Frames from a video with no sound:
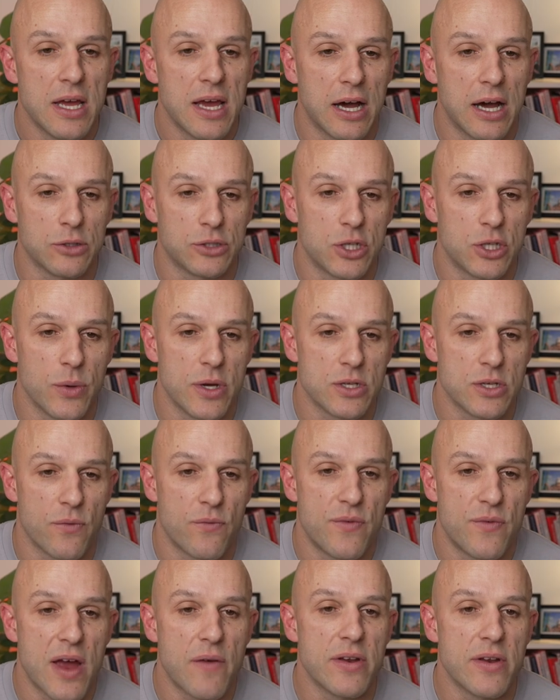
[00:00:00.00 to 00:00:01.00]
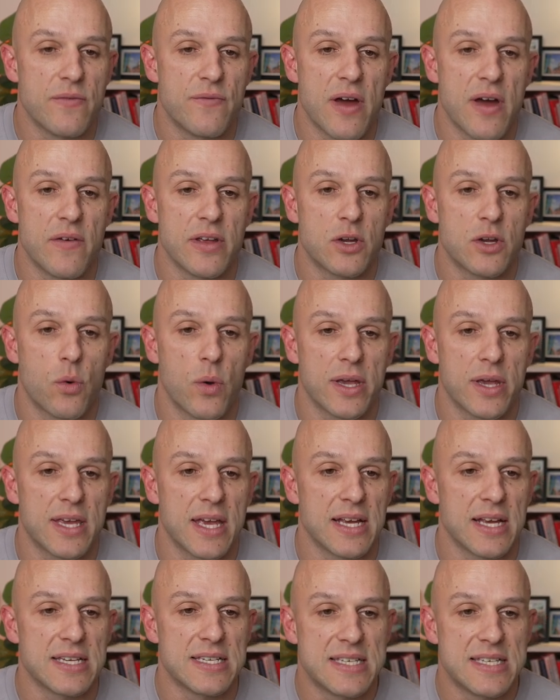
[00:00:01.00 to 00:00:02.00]
I'll do it as a very, very quick
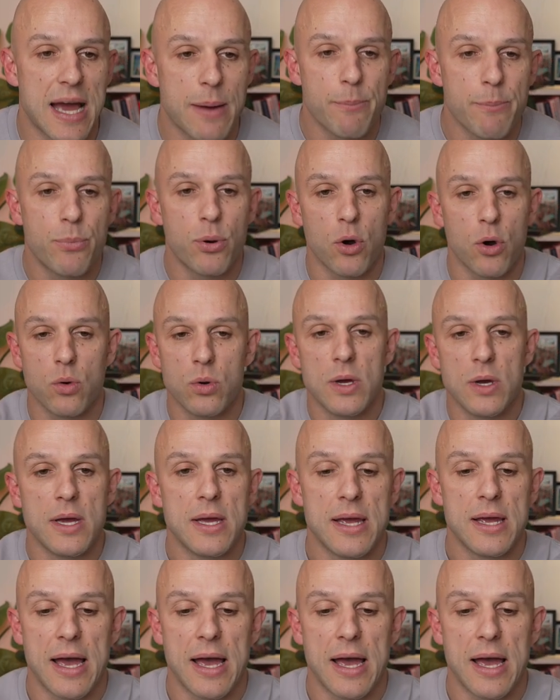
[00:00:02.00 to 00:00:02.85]
example,